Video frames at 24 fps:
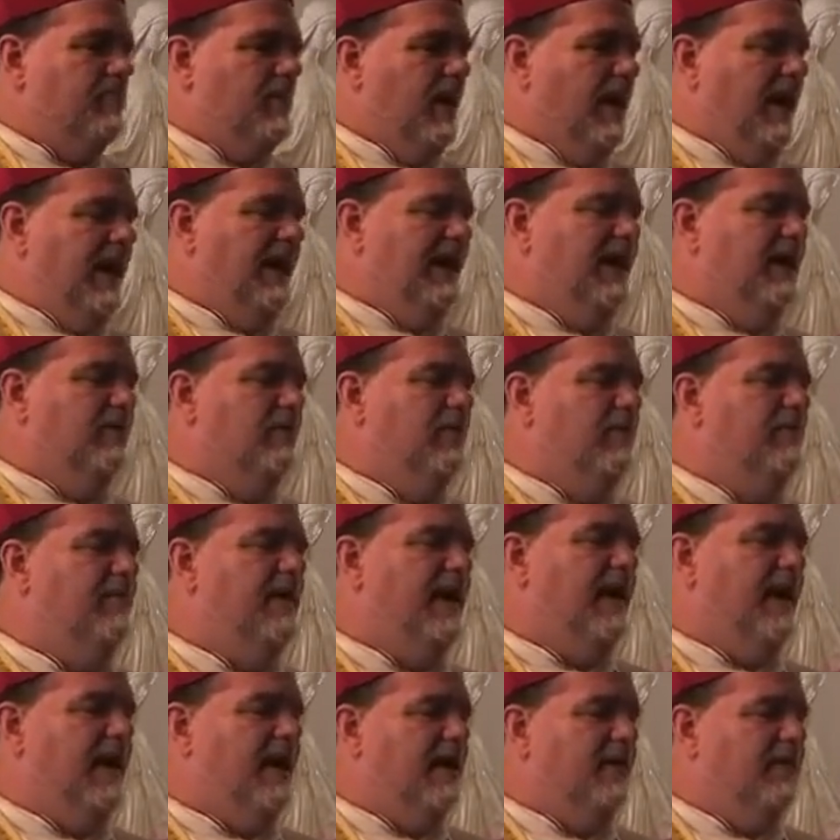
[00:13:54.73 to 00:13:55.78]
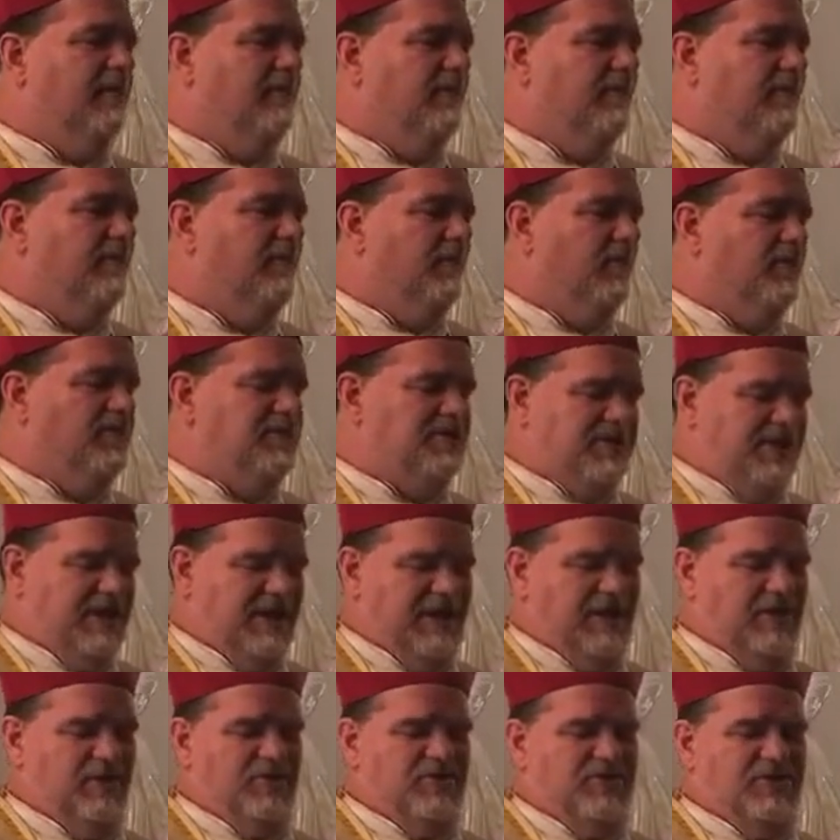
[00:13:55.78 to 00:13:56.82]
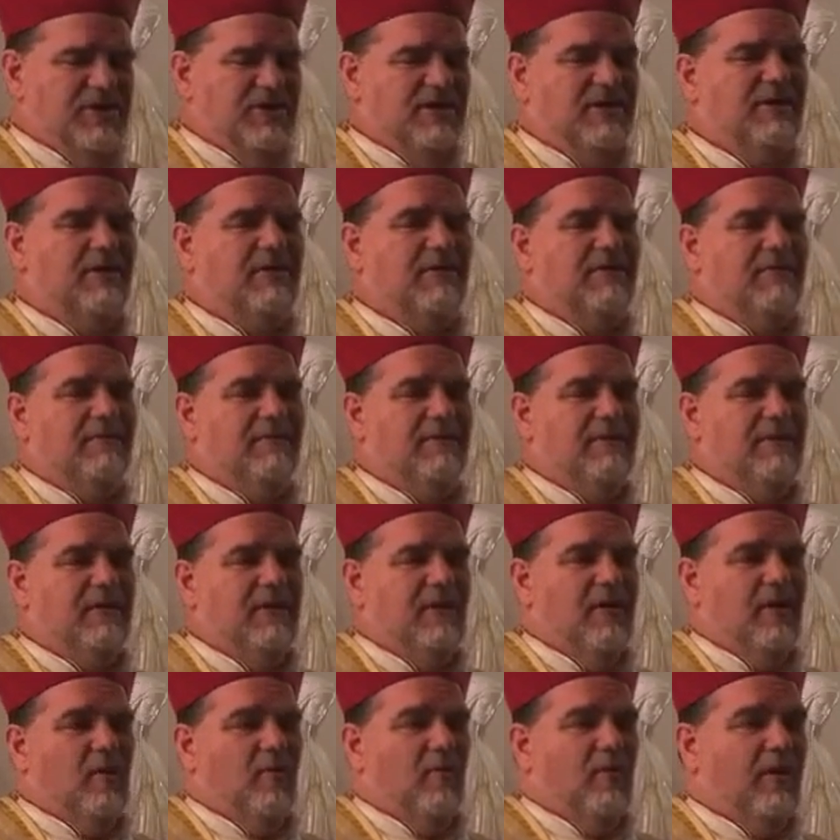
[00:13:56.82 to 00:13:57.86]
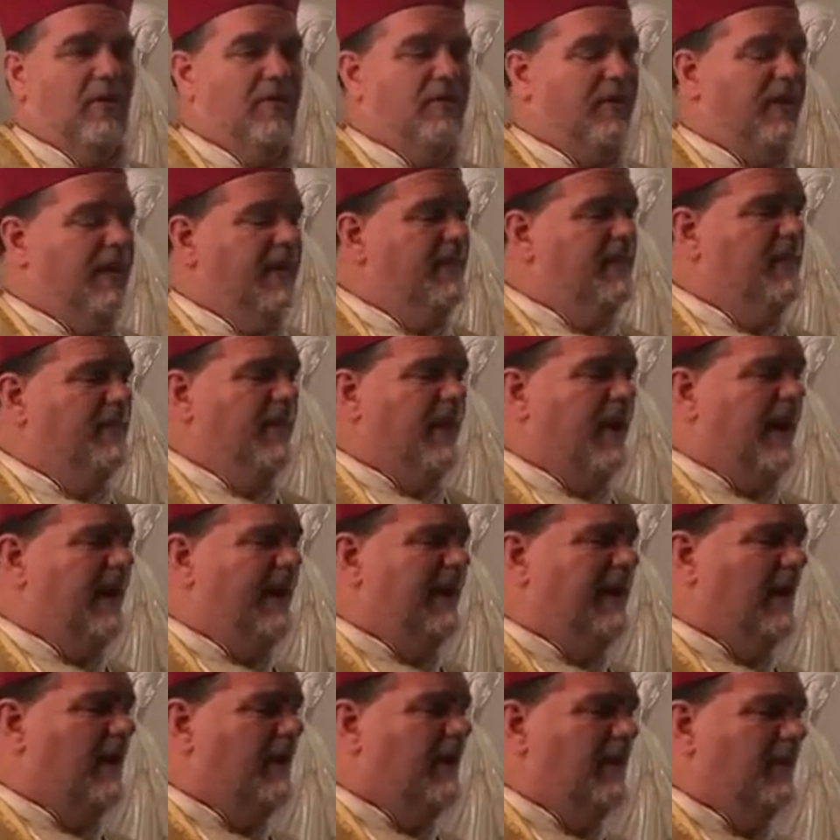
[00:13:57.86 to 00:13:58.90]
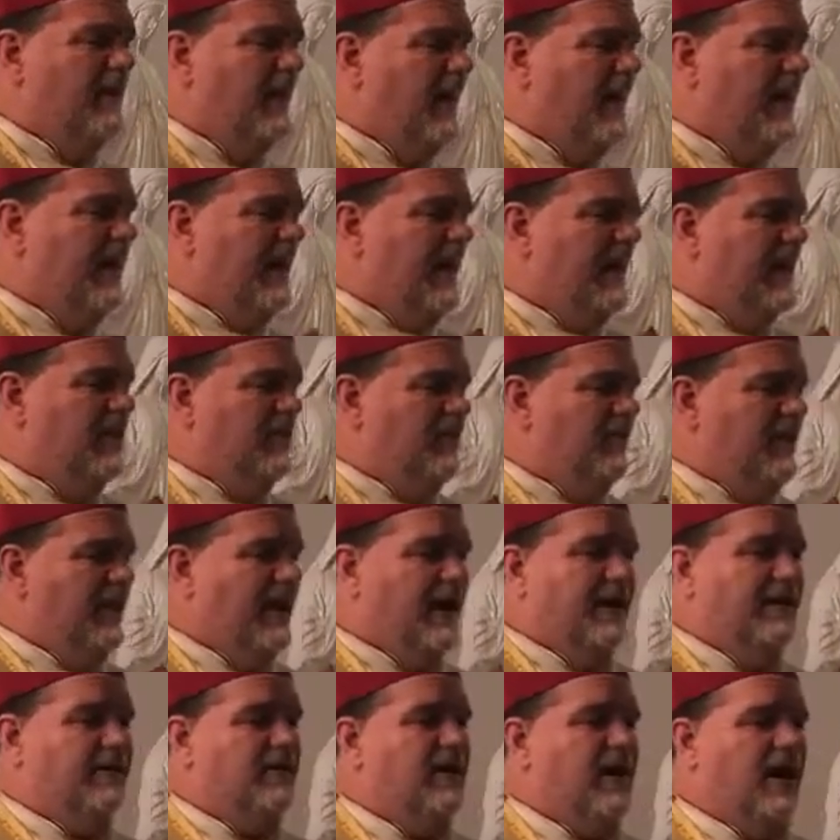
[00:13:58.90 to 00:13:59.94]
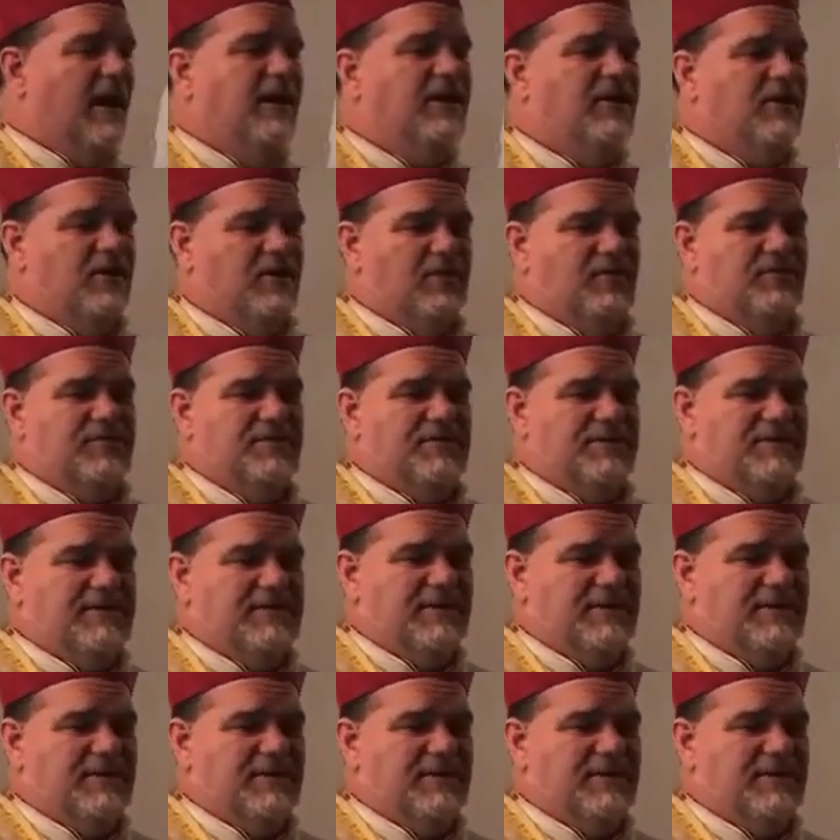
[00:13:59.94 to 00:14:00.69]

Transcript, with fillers: I know a man 14 years ago. Whether in the body or out of the body, I know not. God knows.